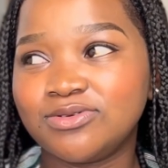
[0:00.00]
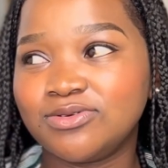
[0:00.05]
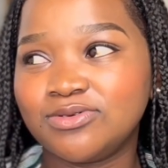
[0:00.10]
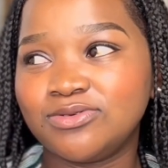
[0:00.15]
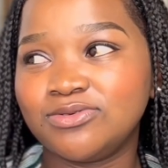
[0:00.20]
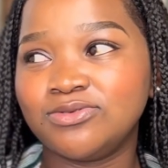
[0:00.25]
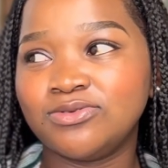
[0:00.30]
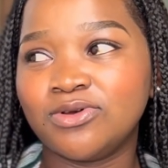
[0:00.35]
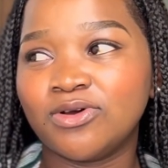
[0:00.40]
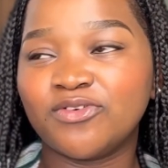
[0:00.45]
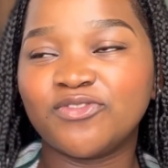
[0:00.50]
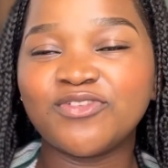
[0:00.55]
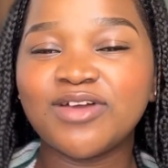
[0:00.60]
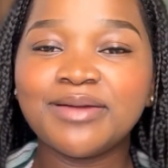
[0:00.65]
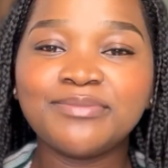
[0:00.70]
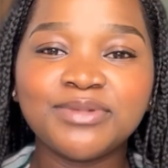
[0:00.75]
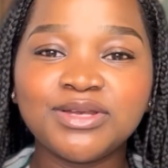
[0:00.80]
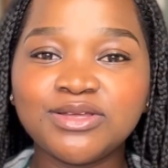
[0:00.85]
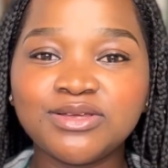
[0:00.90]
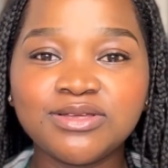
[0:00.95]
your
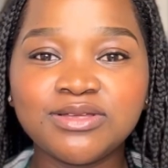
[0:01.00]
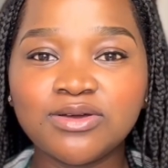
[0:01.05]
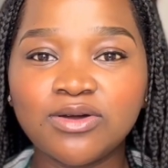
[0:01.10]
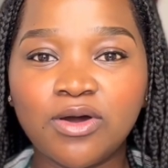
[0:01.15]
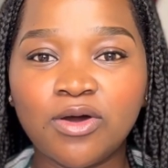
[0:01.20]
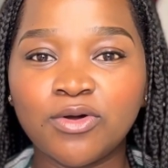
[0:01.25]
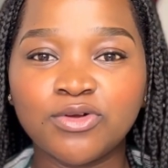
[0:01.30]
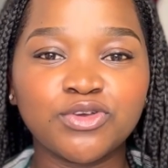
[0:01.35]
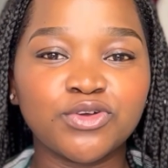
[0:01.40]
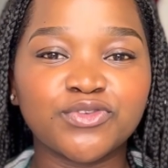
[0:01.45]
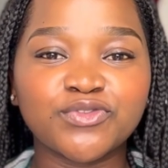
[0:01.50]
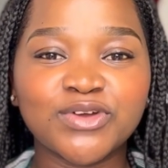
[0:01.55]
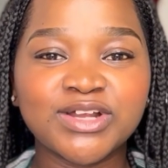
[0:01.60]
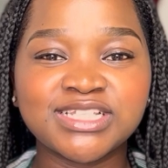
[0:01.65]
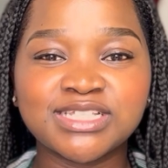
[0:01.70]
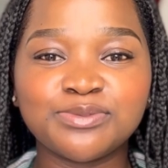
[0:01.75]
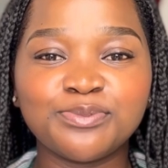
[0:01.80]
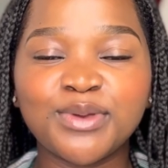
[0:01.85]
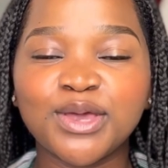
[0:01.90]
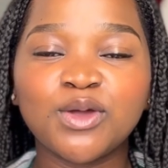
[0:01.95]
family or your
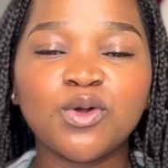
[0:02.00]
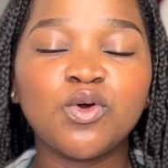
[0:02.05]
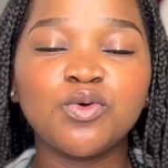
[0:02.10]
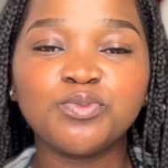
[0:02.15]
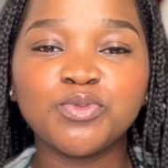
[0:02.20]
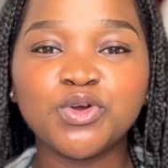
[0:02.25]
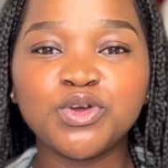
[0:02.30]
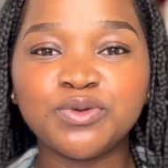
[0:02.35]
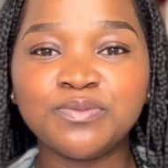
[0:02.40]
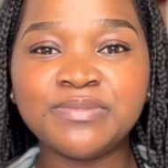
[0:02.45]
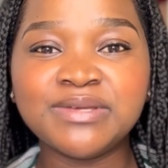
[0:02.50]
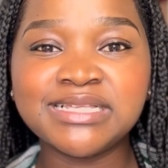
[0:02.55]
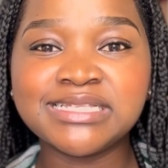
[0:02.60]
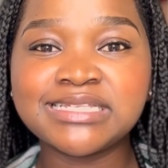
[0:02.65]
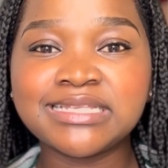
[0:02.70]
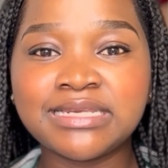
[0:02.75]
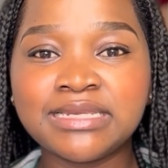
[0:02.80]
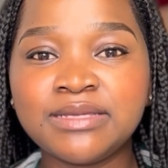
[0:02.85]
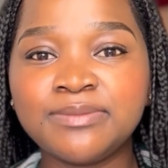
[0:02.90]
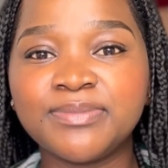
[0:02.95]
friends back home could be
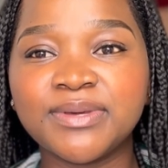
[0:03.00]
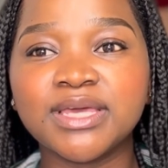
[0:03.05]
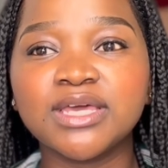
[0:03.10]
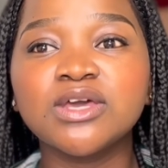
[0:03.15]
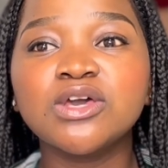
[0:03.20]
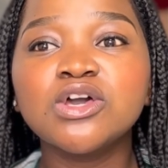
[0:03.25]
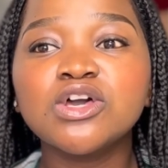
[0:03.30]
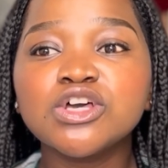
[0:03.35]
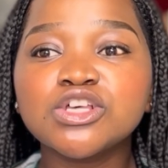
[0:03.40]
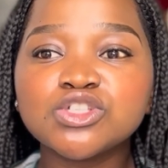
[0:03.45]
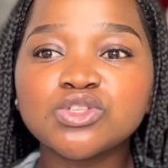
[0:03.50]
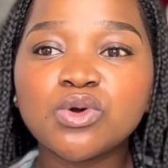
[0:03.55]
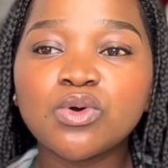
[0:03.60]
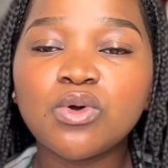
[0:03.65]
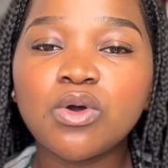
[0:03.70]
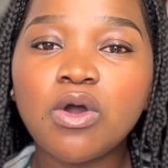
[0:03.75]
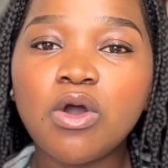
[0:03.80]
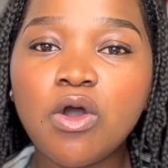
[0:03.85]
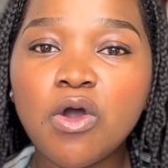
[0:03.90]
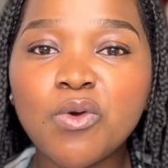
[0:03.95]
sleeping.
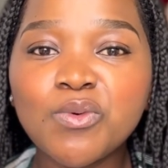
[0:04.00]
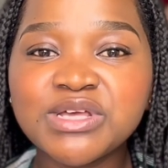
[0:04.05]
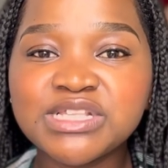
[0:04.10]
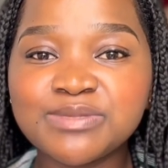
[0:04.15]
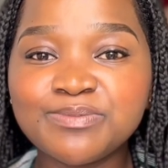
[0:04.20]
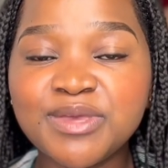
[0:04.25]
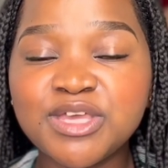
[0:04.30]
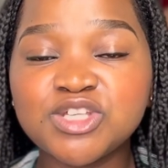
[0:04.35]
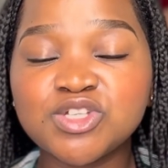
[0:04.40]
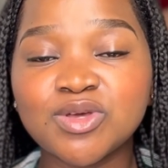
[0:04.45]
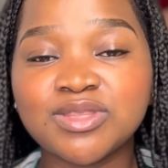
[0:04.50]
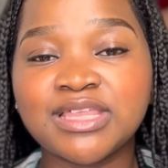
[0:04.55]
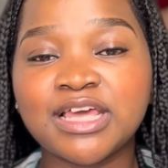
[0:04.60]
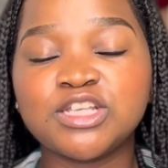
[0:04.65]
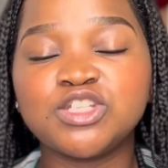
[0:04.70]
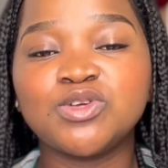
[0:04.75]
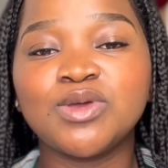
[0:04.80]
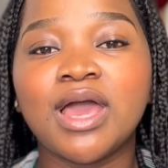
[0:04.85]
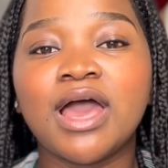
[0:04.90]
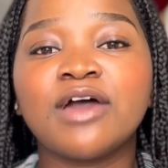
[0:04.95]
So always make sure
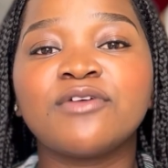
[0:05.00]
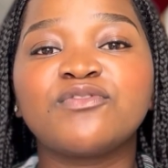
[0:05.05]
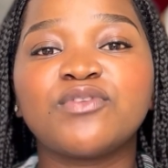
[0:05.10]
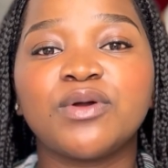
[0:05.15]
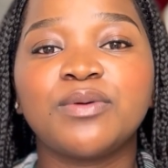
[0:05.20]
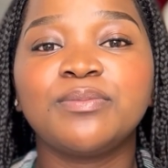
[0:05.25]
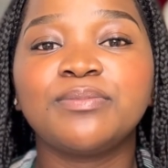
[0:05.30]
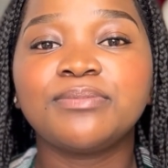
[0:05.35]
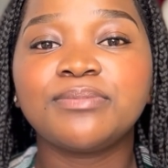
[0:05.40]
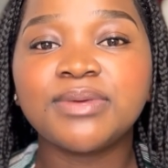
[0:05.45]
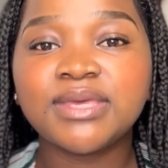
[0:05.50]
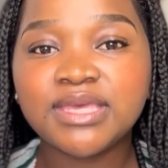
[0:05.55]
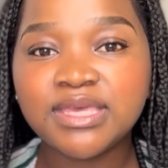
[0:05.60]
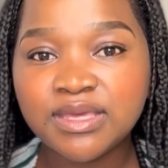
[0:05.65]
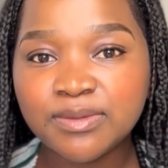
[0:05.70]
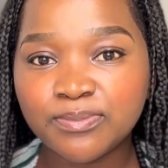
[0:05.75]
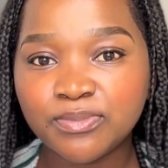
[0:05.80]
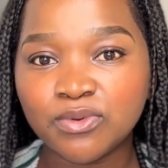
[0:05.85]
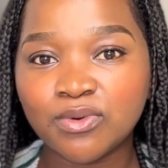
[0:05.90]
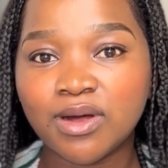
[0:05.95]
that you have
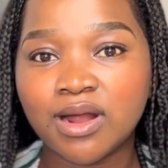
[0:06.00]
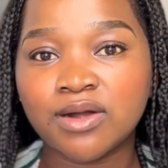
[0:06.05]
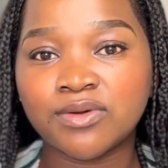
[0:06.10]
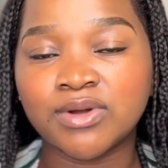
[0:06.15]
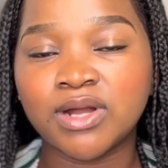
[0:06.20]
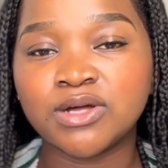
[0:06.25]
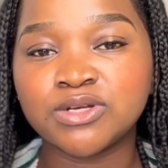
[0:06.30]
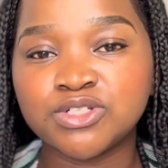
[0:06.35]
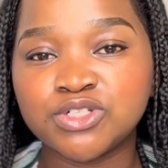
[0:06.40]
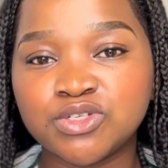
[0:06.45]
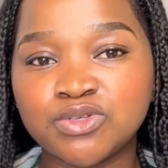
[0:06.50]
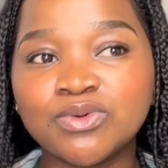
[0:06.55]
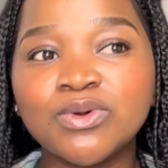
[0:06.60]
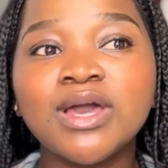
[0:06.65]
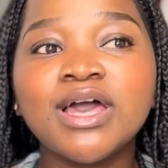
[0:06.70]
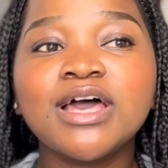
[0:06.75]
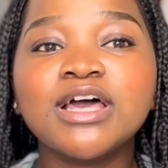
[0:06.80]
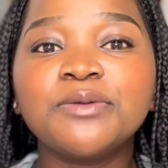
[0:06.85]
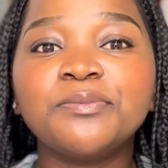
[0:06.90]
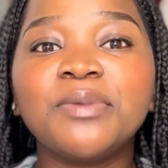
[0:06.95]
people around you,
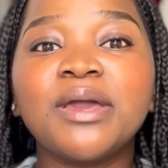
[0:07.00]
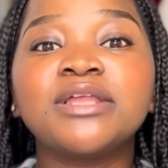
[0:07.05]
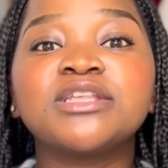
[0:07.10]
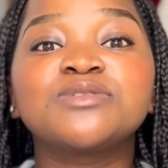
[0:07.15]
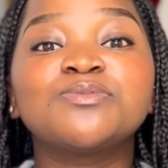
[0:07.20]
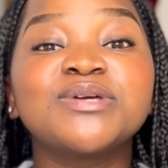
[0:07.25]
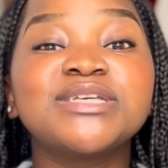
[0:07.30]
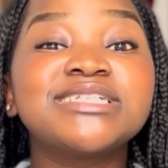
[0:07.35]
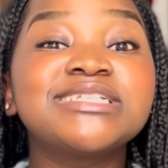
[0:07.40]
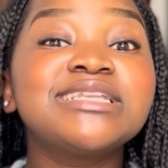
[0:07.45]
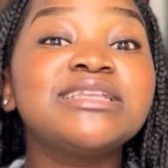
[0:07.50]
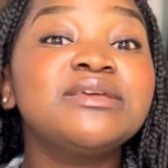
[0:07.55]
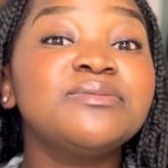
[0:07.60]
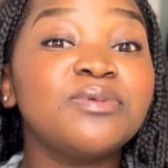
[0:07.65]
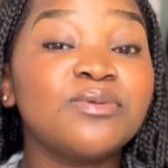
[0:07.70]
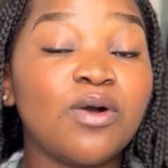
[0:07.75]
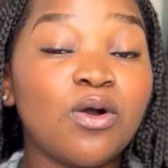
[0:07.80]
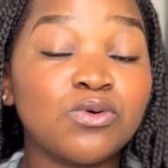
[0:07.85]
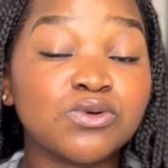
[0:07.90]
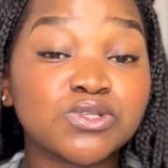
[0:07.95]
especially
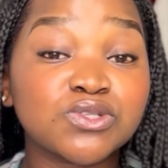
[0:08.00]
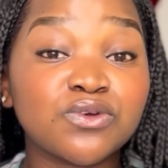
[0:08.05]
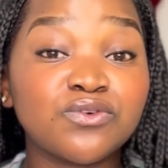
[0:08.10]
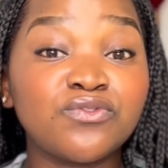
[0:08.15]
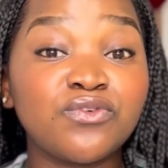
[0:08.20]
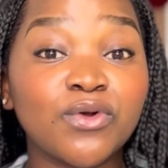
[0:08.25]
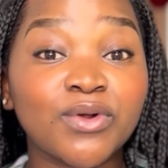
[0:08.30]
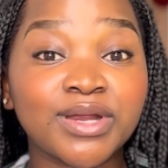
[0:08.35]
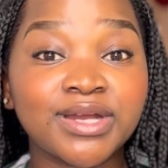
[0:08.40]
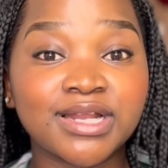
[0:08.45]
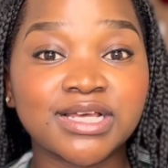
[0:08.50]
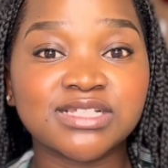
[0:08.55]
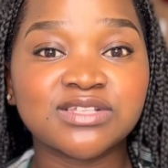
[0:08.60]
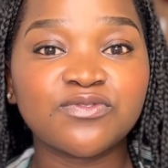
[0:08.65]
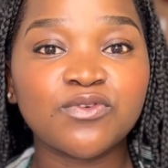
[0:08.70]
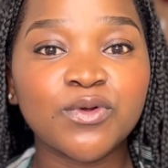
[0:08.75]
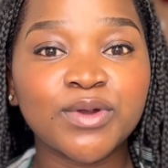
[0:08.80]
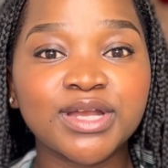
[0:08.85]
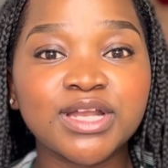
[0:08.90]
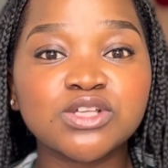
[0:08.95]
also foreigners
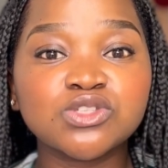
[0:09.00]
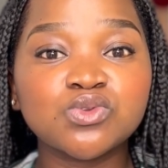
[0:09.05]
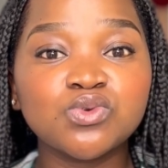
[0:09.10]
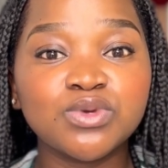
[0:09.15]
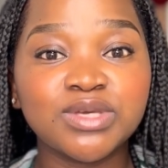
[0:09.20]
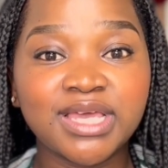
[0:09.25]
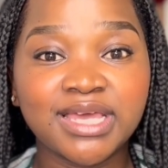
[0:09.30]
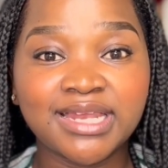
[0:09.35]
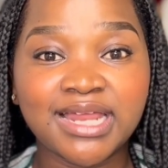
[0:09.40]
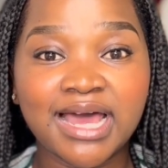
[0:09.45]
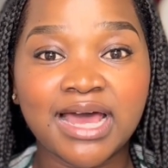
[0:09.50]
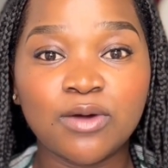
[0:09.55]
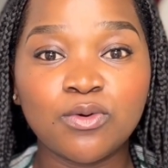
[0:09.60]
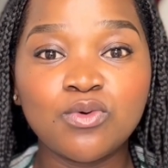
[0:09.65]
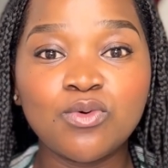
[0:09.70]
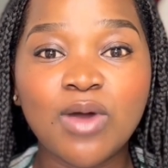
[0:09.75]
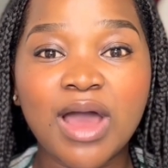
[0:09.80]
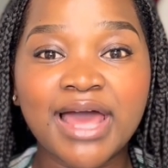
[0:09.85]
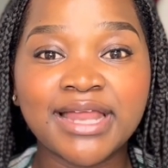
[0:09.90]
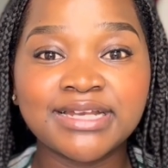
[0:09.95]

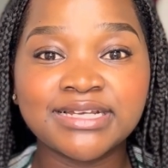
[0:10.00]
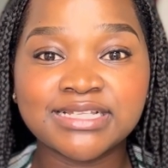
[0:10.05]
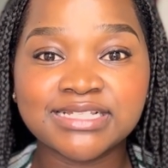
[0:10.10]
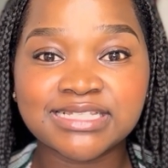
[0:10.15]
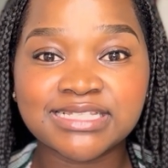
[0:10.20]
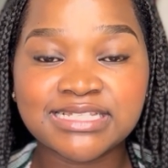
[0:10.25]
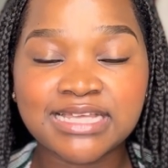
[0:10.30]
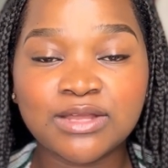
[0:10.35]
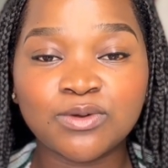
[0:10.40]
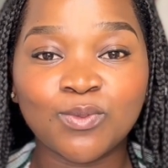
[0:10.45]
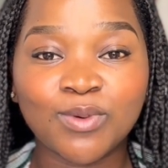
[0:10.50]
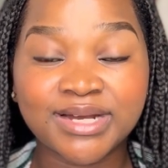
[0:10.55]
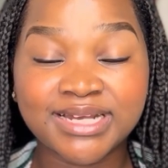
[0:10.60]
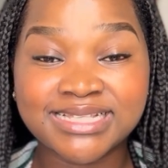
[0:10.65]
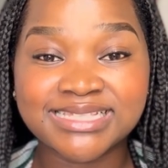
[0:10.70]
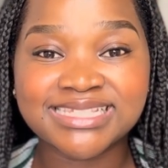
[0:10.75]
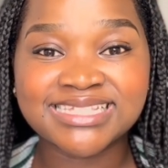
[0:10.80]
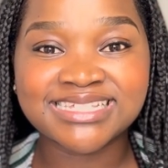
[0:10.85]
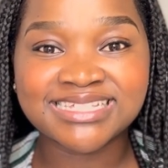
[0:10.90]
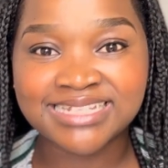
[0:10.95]
who understand what
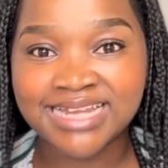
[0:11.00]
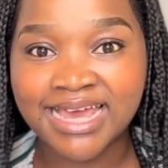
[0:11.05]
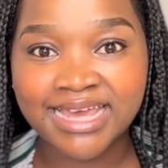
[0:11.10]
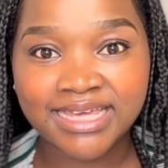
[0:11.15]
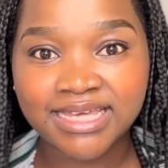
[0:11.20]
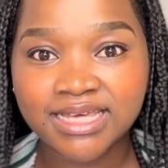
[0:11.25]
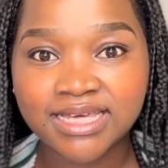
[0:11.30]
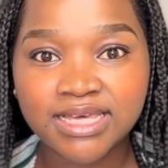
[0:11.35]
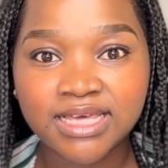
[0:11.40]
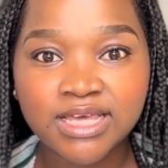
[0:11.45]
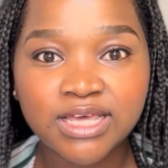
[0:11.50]
it's like